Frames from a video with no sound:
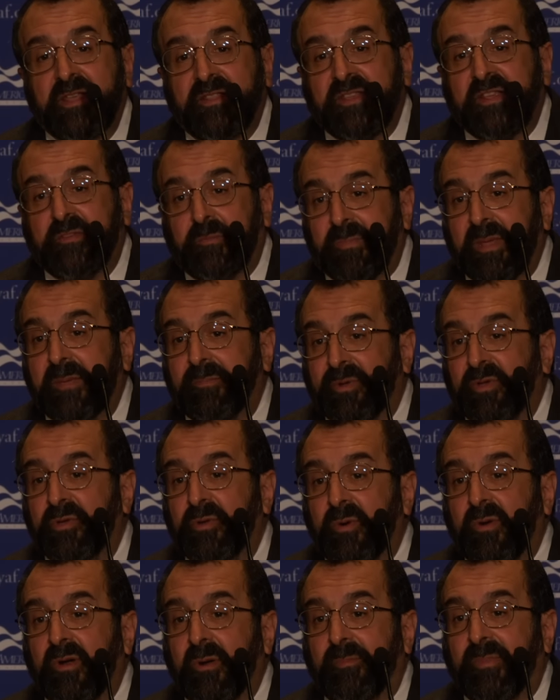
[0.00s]
these people
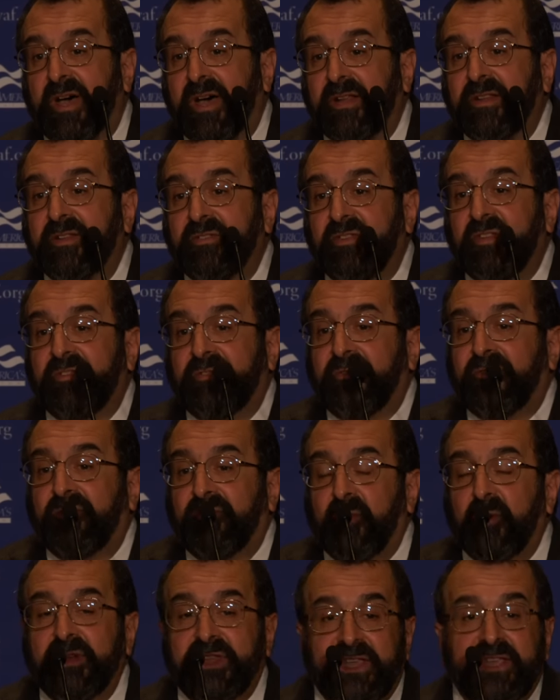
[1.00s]
who are apologists
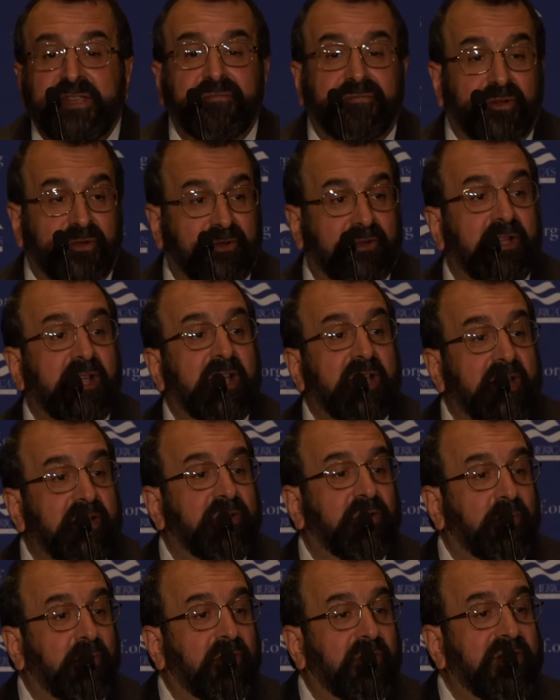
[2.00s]
for evil
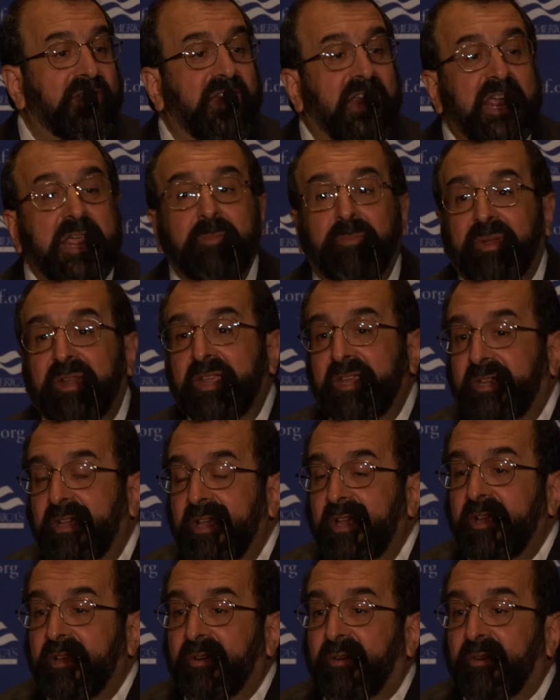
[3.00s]
and who are enabling